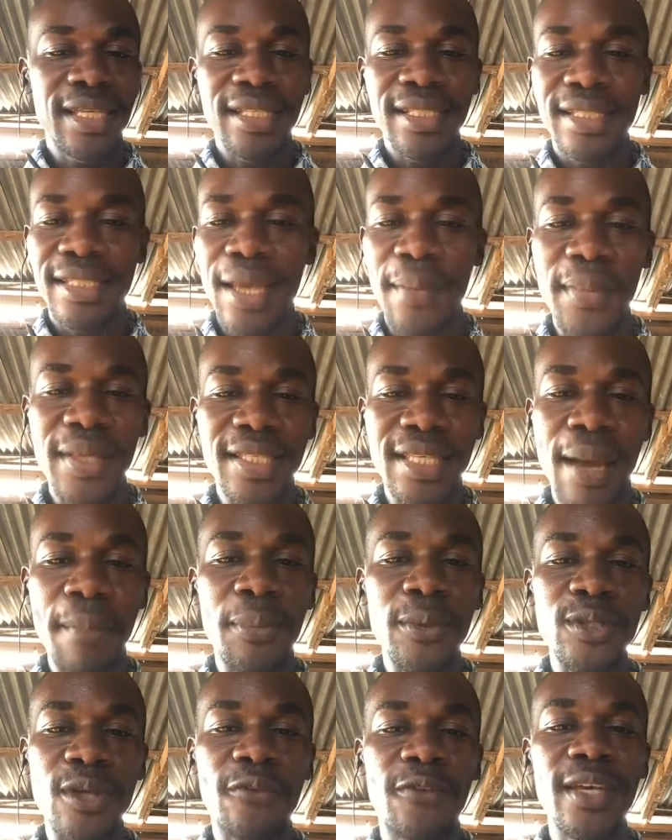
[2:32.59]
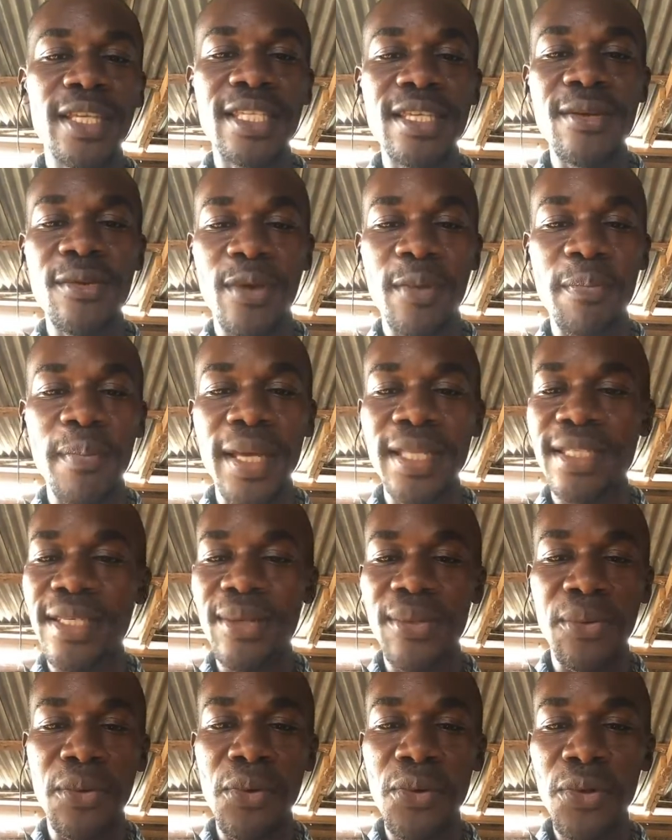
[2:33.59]
Some examples of heating equipment
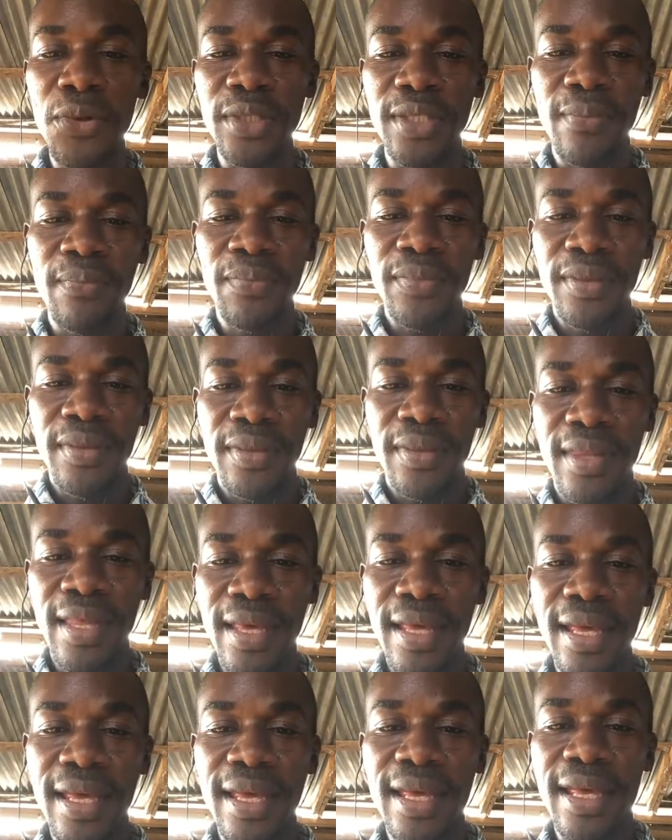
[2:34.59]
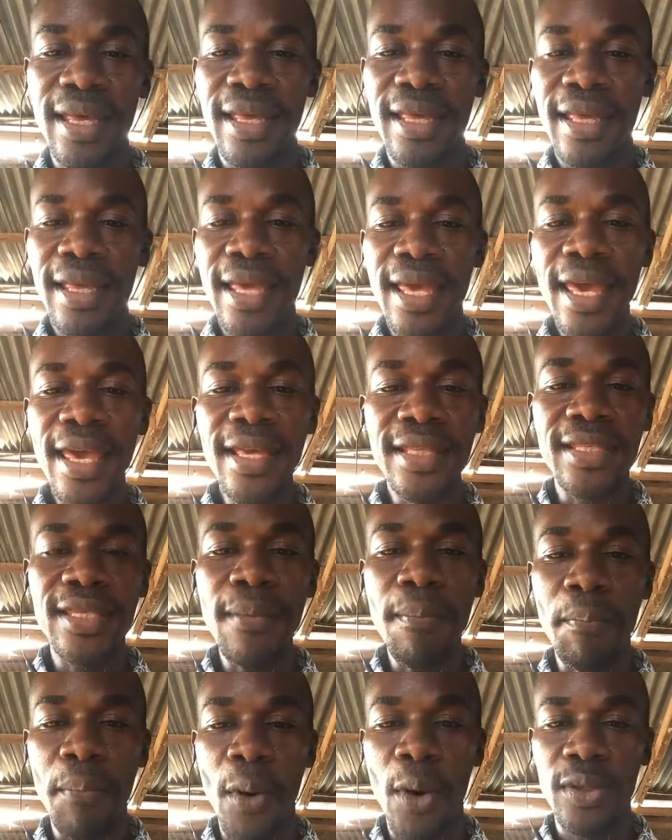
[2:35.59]
include the
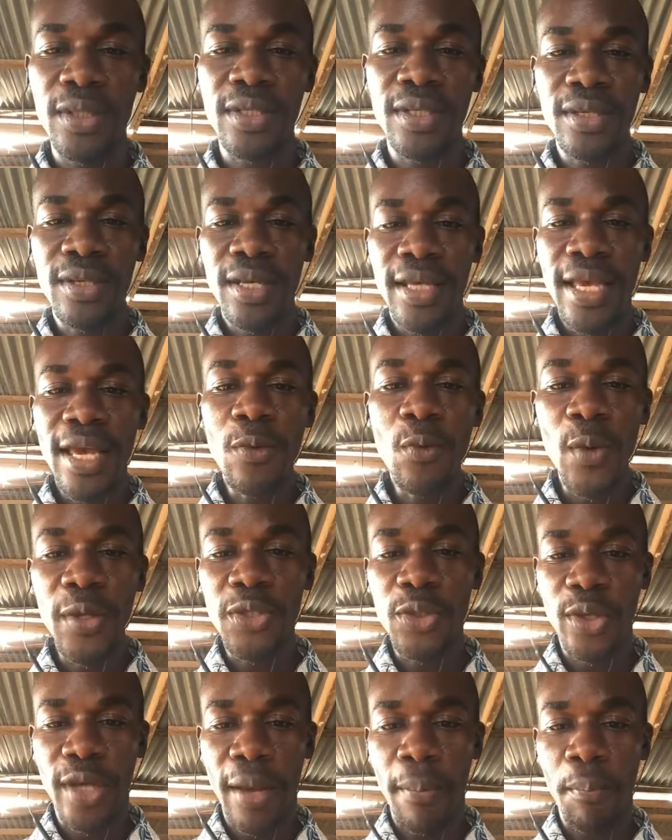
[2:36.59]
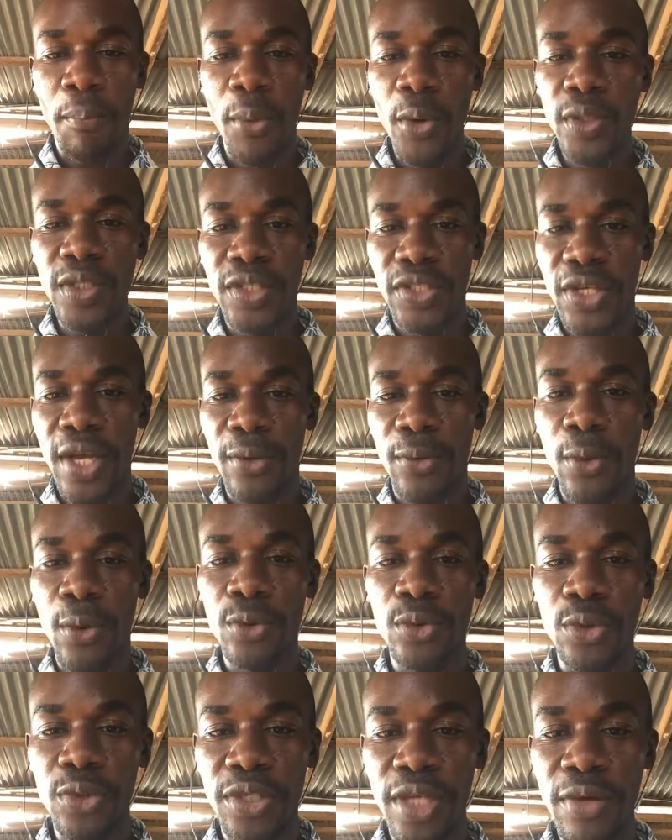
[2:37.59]
heating pot in which you can put
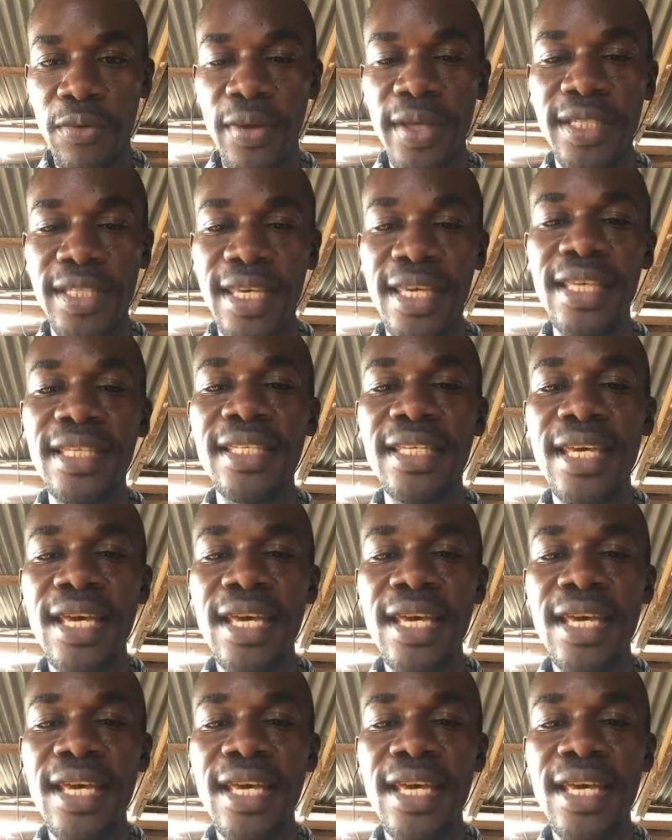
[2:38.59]
charcoal to generate heat.